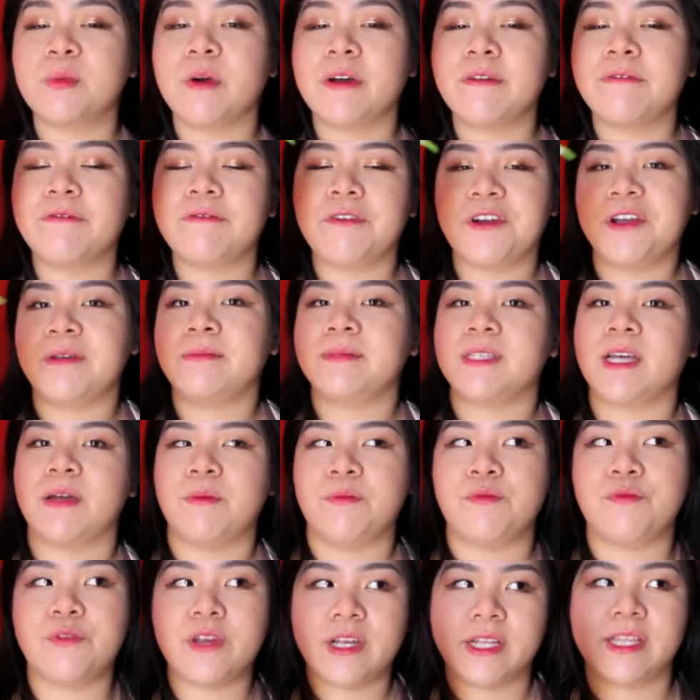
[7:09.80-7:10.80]
one foams
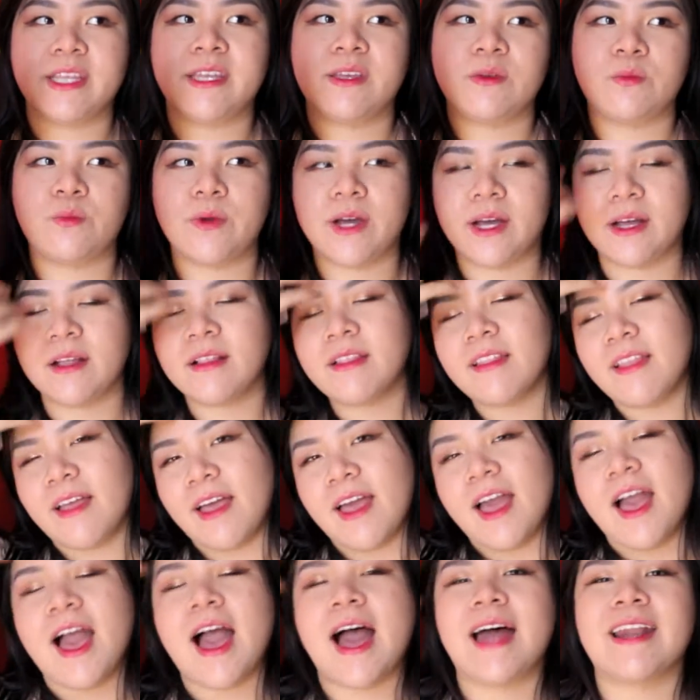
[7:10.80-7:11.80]
up really well,
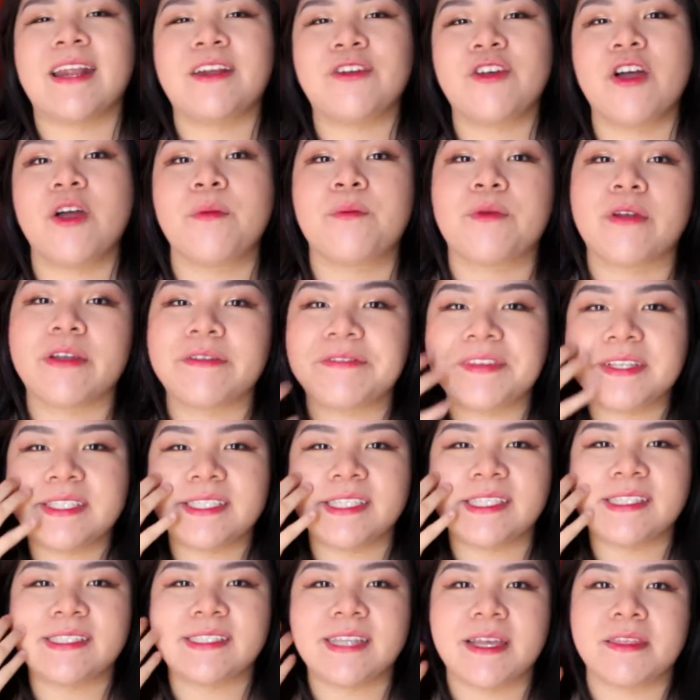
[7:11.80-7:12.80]
and I know I
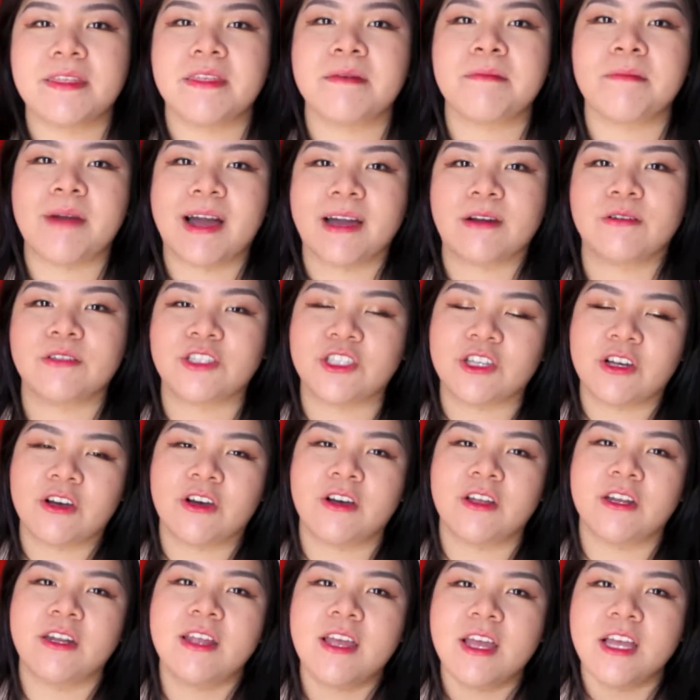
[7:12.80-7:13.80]
previously said the Michael
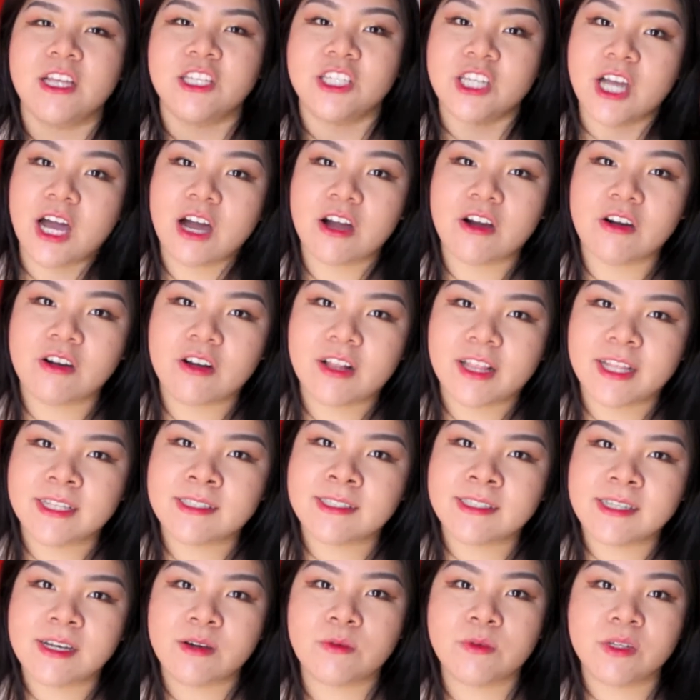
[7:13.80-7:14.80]
Todd Charcoal
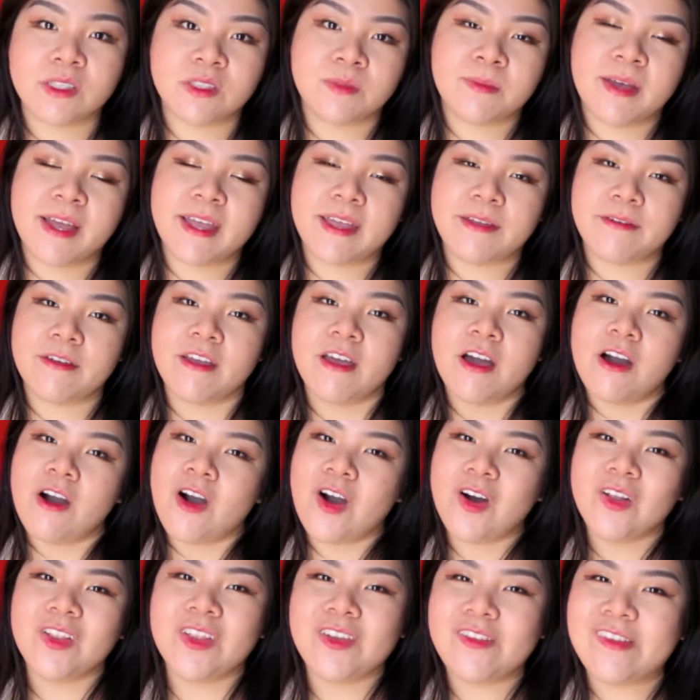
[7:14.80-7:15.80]
Cleanser was my
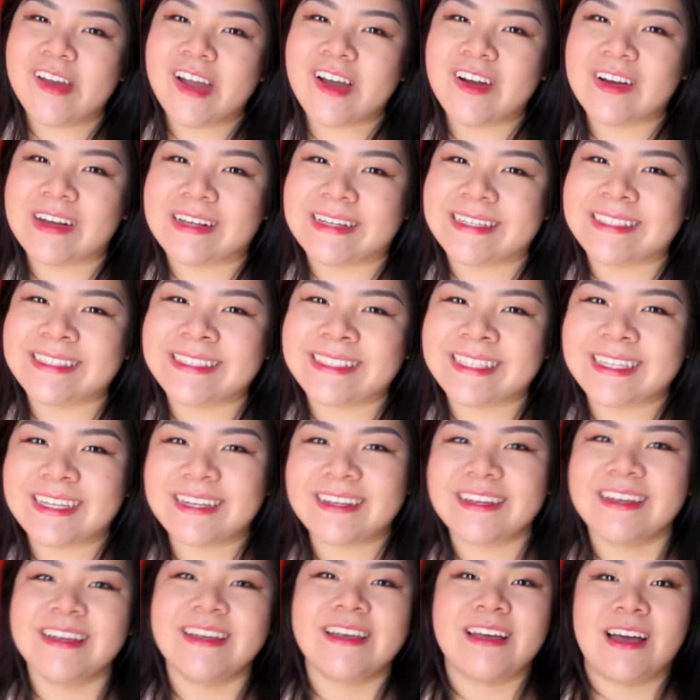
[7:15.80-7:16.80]
holy grail
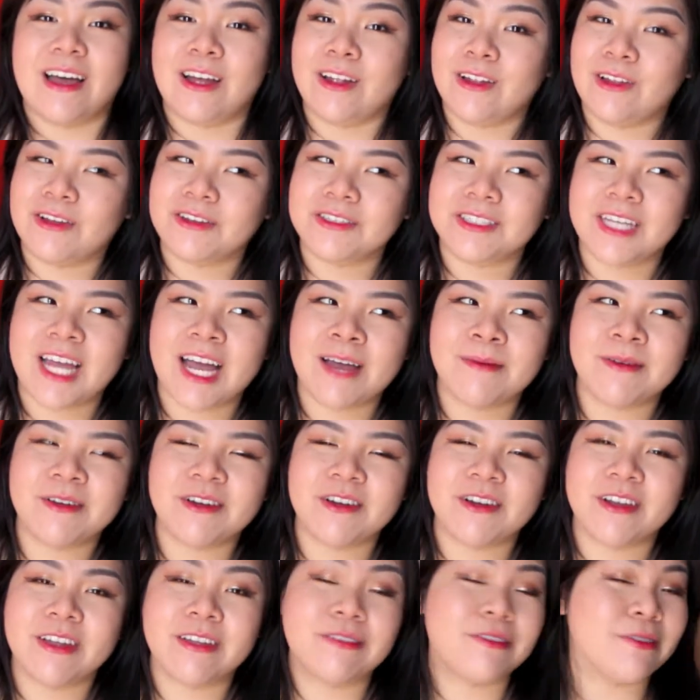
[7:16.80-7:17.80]
cleanser a long time
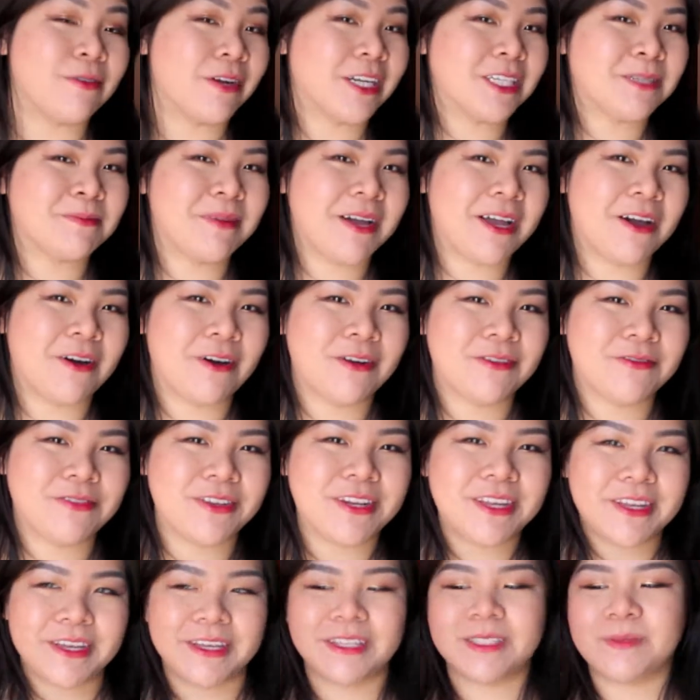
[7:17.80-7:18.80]
ago if you watch my old
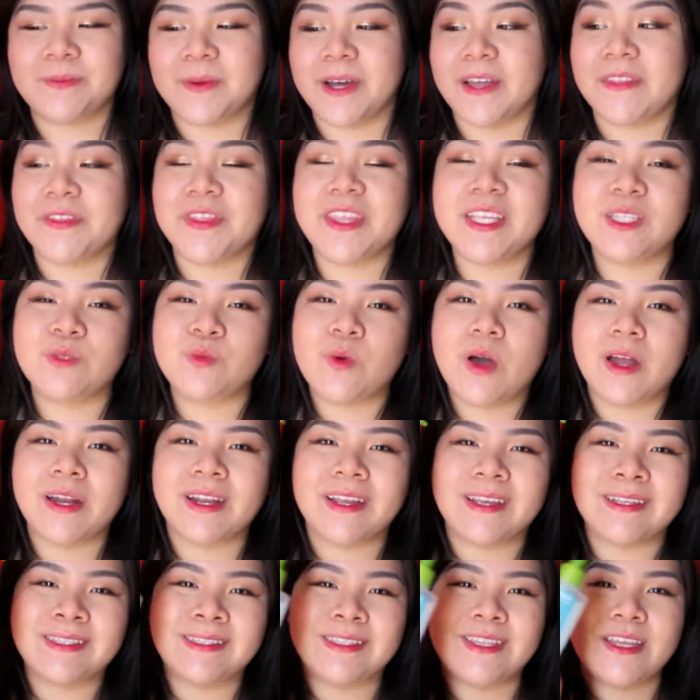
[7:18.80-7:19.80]
videos, but this one
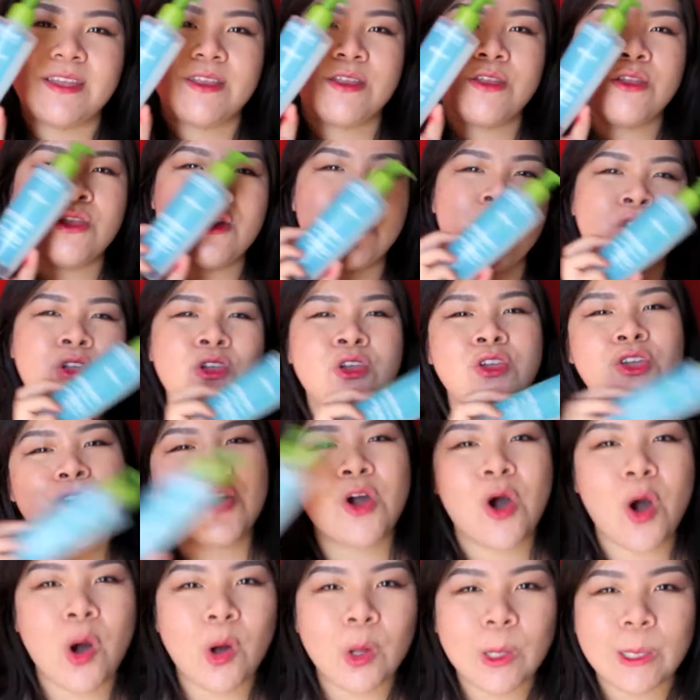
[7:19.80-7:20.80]
is the new
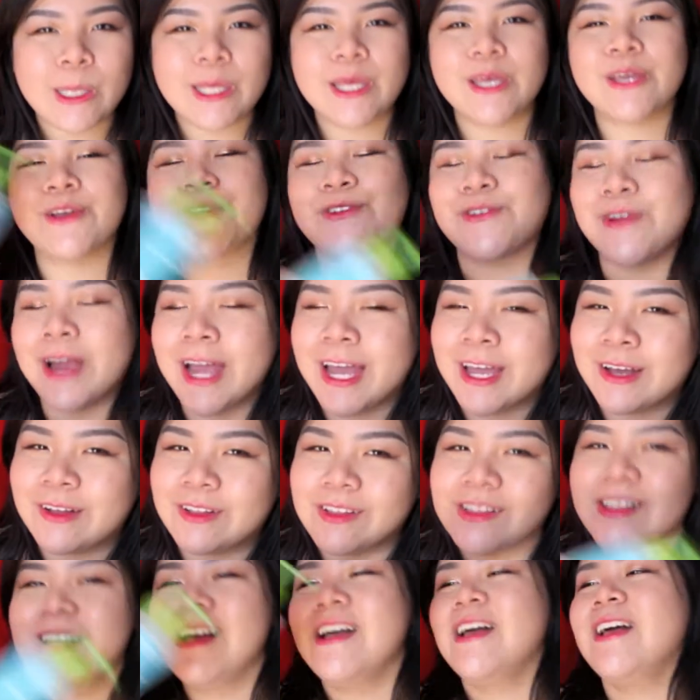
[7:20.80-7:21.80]
holy
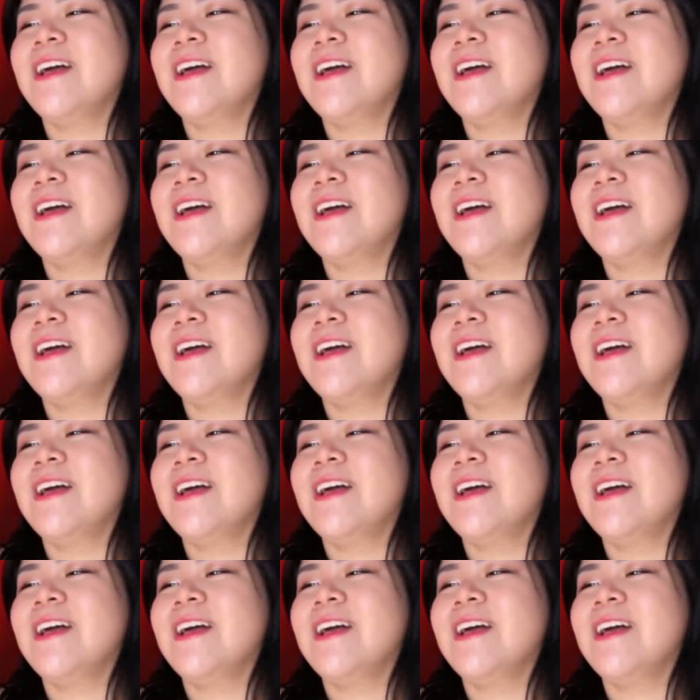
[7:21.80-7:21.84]
grail.